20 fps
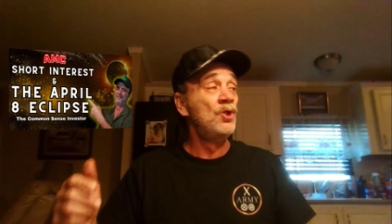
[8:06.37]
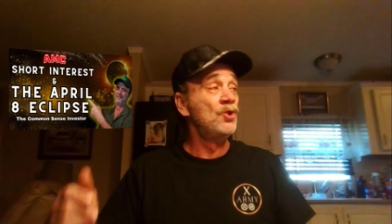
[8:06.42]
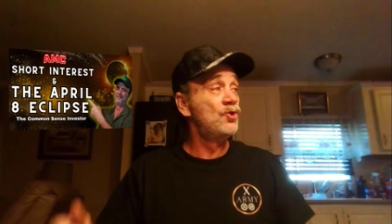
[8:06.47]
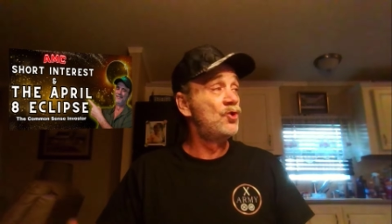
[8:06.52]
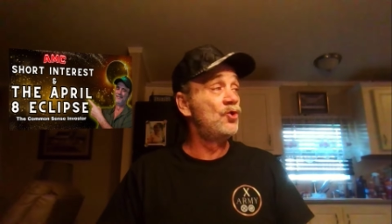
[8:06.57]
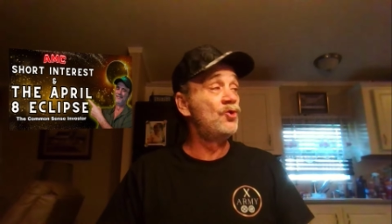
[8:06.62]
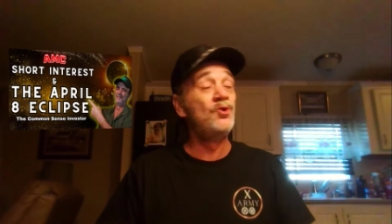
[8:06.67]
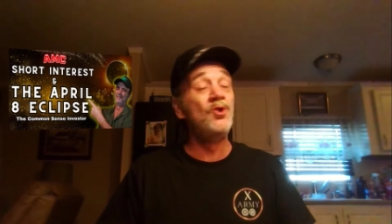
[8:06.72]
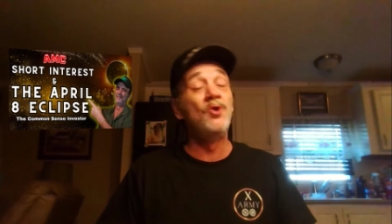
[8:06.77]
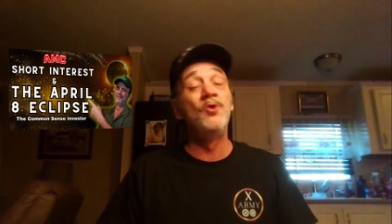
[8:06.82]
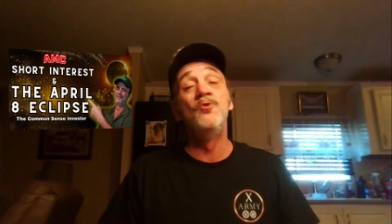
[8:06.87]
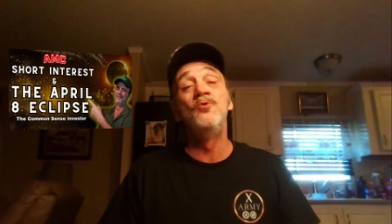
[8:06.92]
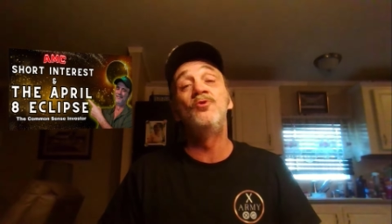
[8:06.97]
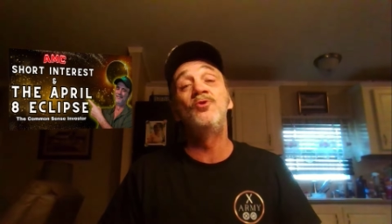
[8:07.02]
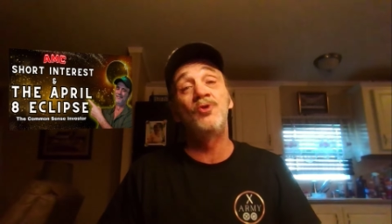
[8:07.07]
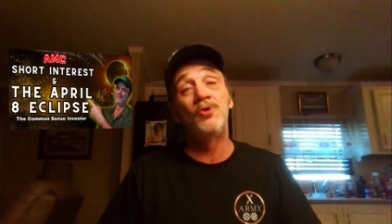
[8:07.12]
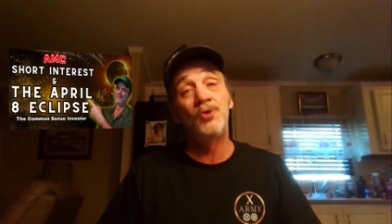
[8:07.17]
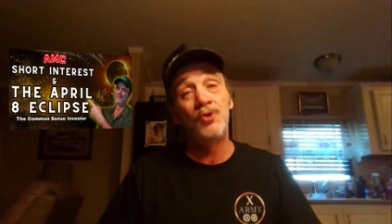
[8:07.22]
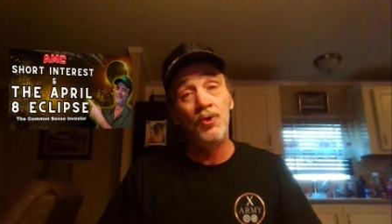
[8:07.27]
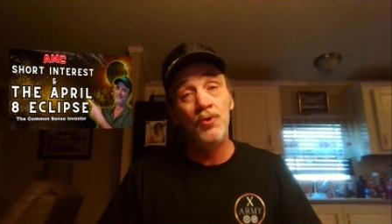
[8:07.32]
to do
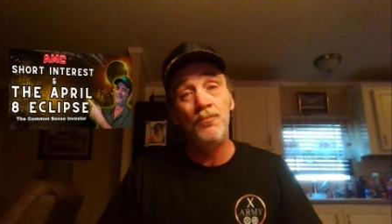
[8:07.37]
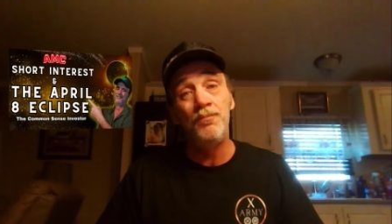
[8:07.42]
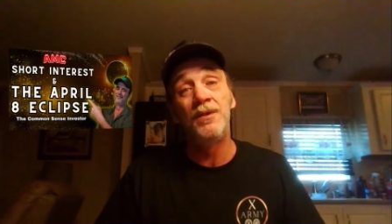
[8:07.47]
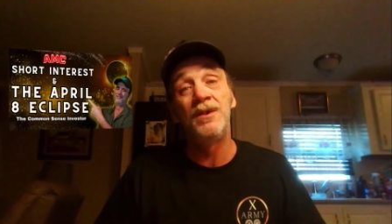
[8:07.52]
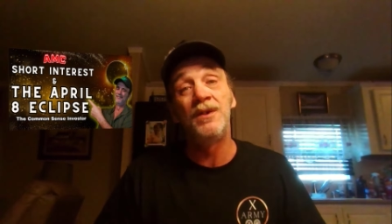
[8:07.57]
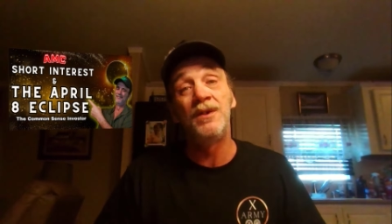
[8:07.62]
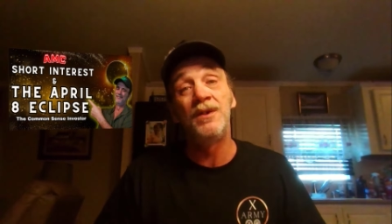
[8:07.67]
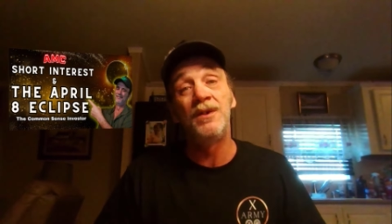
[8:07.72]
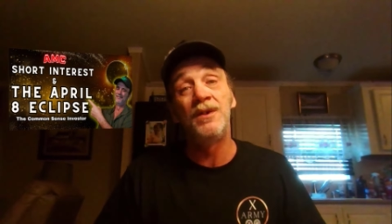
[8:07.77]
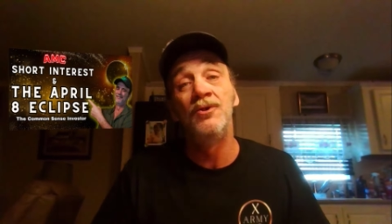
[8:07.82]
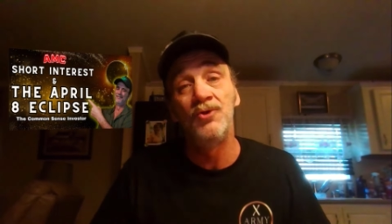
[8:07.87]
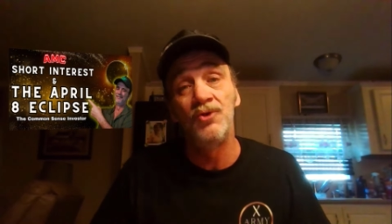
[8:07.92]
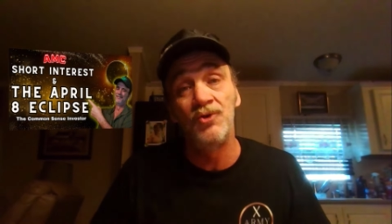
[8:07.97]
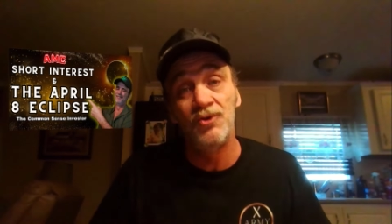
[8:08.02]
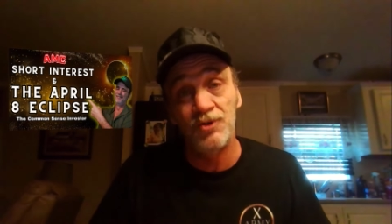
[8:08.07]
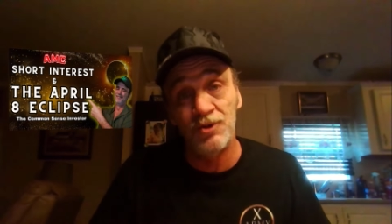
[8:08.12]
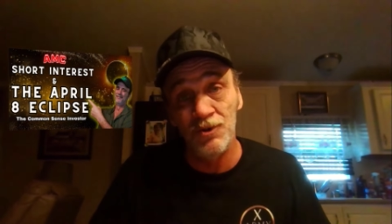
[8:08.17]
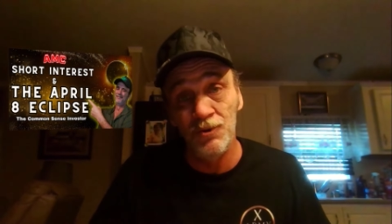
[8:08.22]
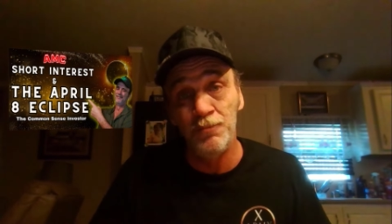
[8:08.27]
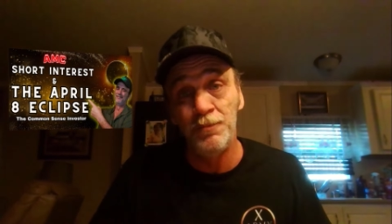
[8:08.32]
stupid,
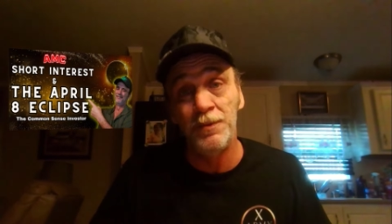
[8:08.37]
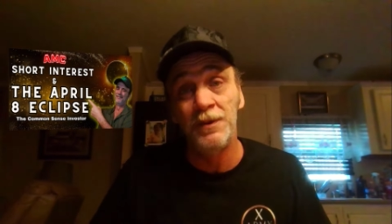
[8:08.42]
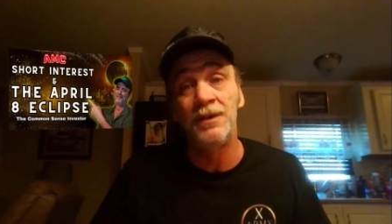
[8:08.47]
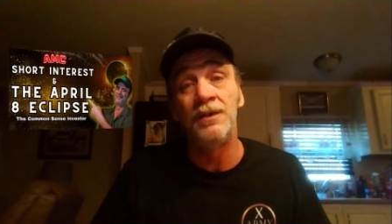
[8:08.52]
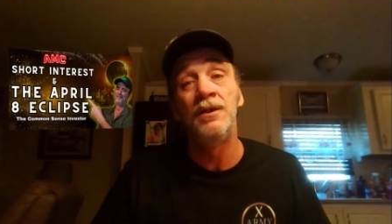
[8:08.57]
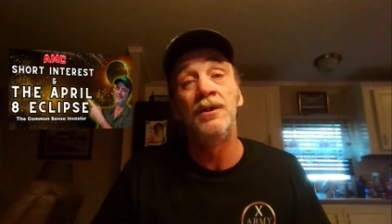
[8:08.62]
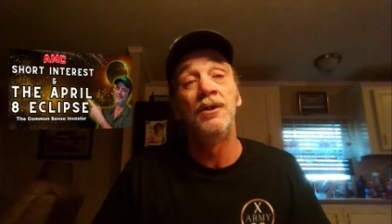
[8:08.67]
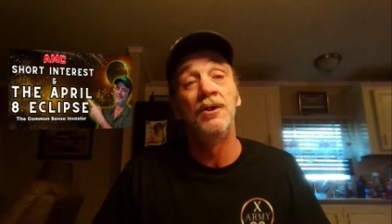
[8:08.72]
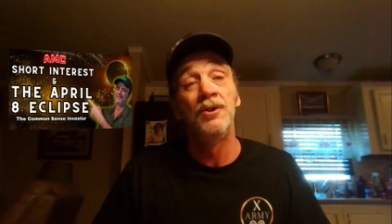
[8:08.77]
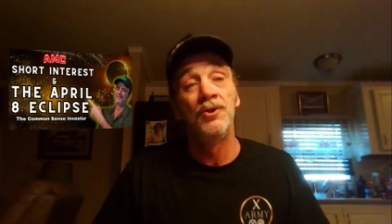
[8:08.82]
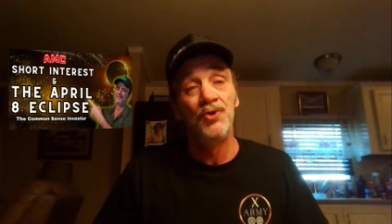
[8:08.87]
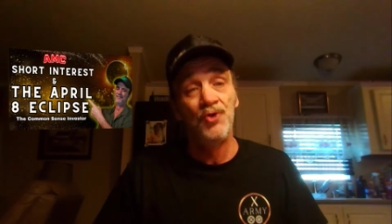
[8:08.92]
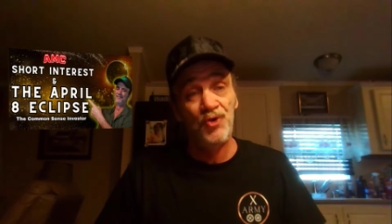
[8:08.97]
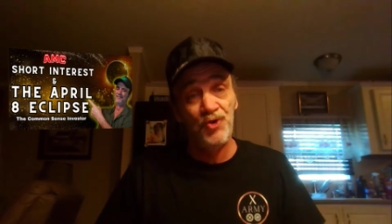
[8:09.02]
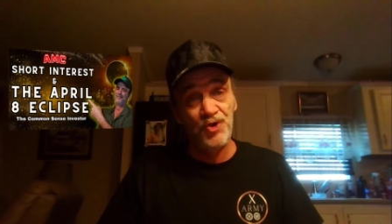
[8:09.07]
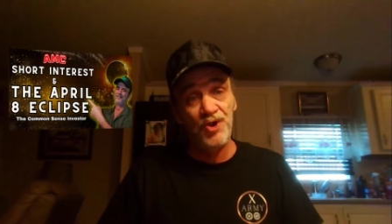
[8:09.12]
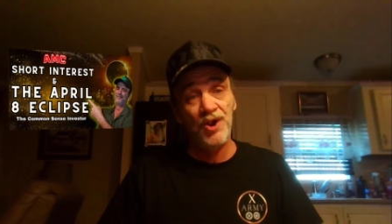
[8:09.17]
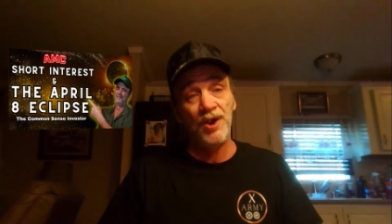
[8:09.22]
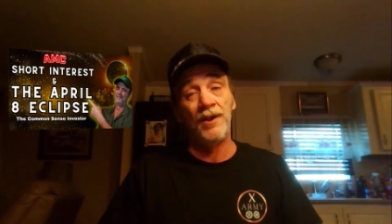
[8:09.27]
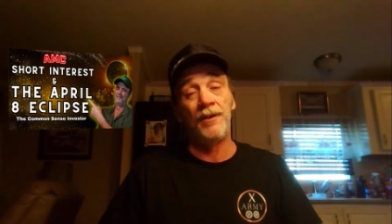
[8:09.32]
stupid
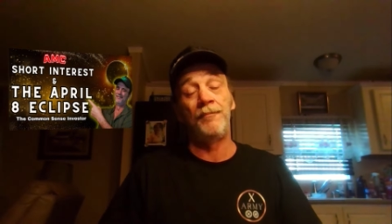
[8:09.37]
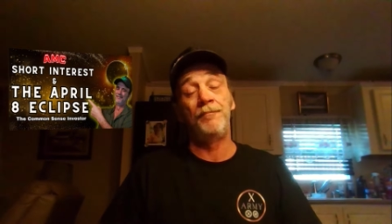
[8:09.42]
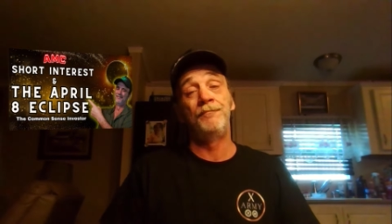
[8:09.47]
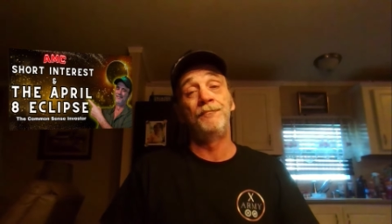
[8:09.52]
shit.